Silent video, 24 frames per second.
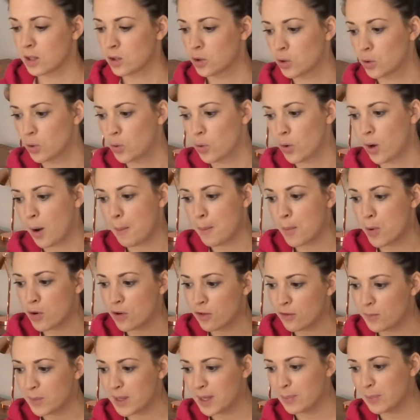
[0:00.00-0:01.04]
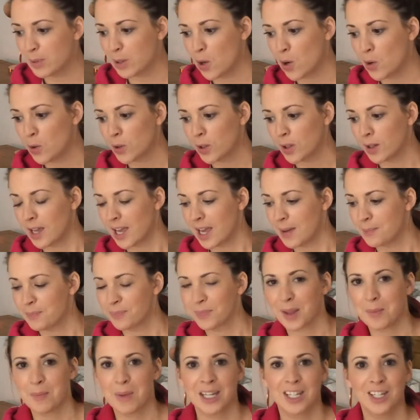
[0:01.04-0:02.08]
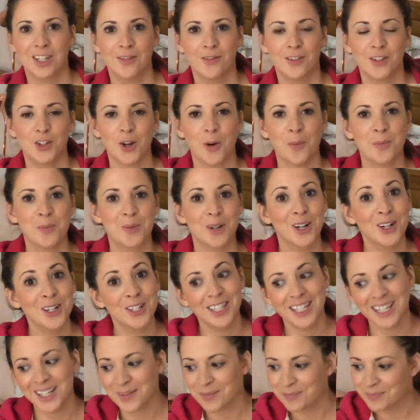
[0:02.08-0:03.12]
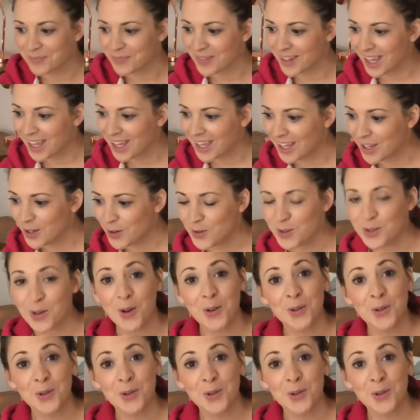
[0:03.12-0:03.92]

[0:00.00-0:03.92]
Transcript: So More of Me blog, my chum Kirsty, who is